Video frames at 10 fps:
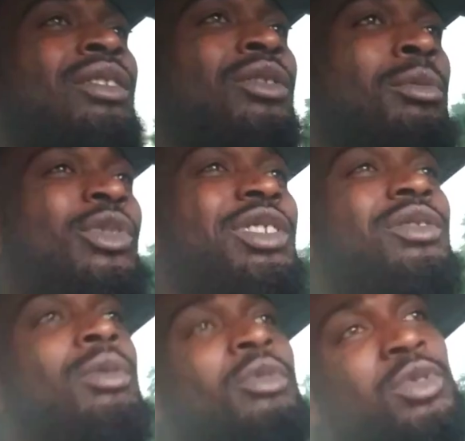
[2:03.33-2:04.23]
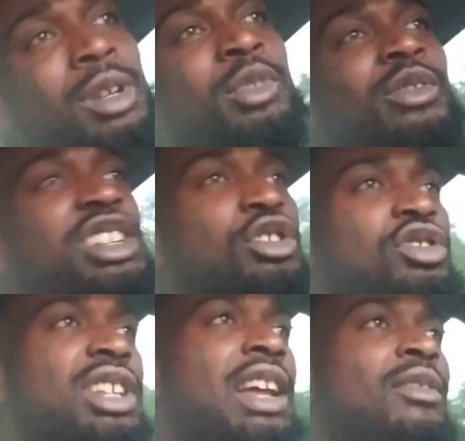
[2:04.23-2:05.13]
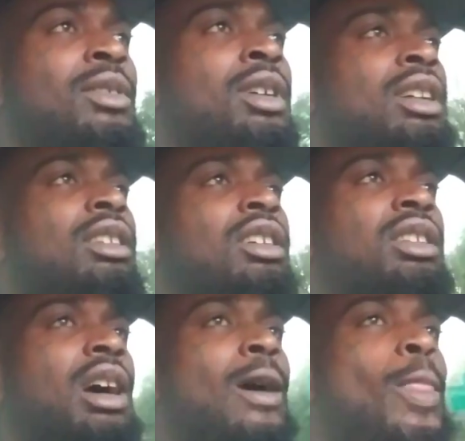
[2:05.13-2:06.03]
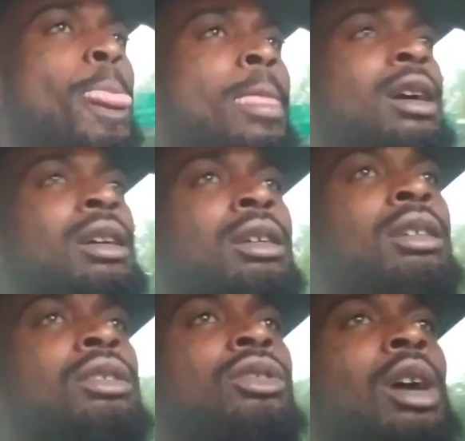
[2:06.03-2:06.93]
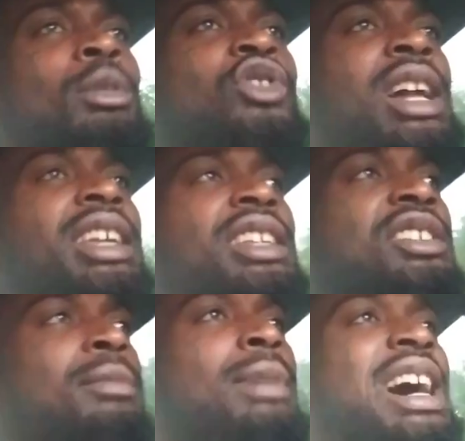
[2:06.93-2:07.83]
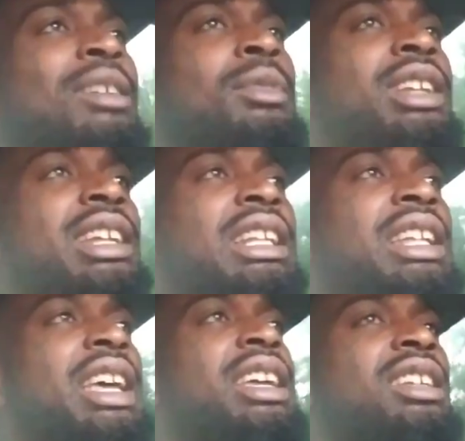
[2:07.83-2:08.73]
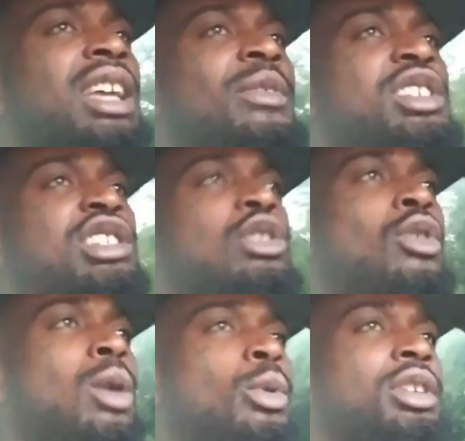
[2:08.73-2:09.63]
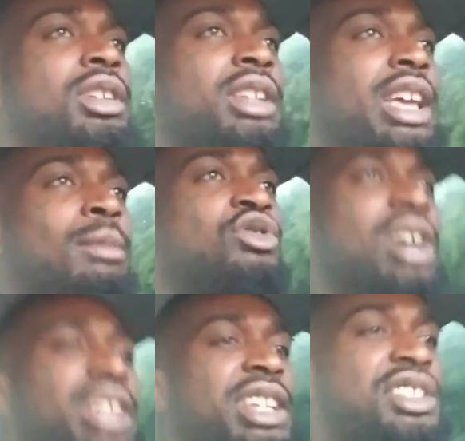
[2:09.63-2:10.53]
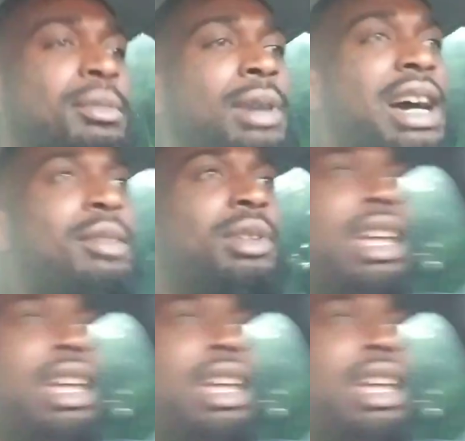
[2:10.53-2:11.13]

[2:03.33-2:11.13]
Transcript: From some of the research that I've looked up. So I'm gonna try to get to the bottom of that today. If it's slow at work today, I'm gonna try to get to the bottom of